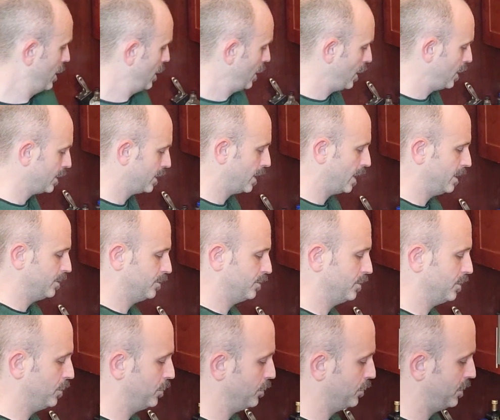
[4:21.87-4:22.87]
All right, guys,
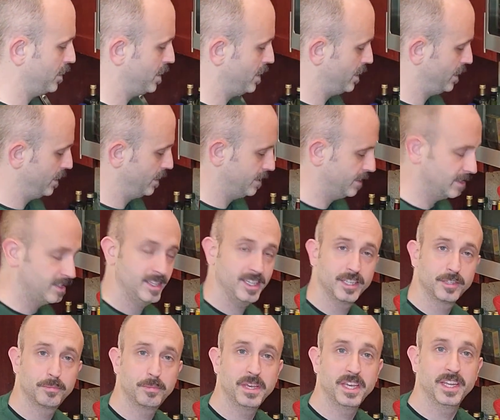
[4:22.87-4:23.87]
so the tea
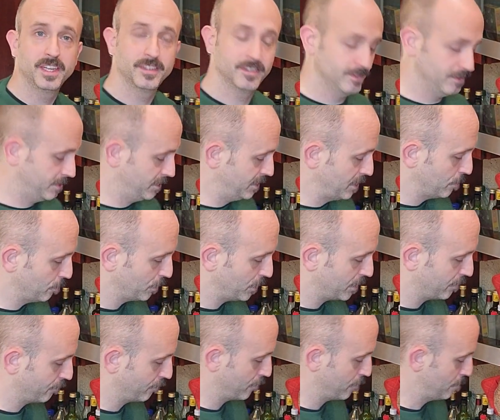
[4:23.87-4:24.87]
has been simmering
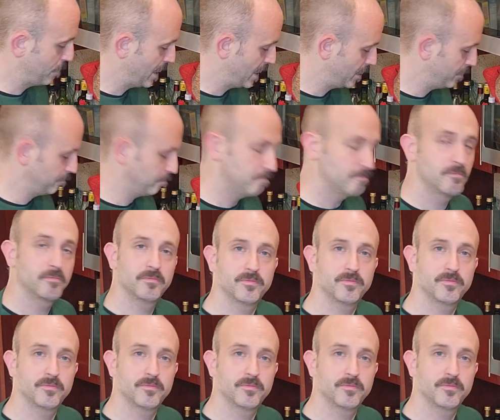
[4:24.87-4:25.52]
for about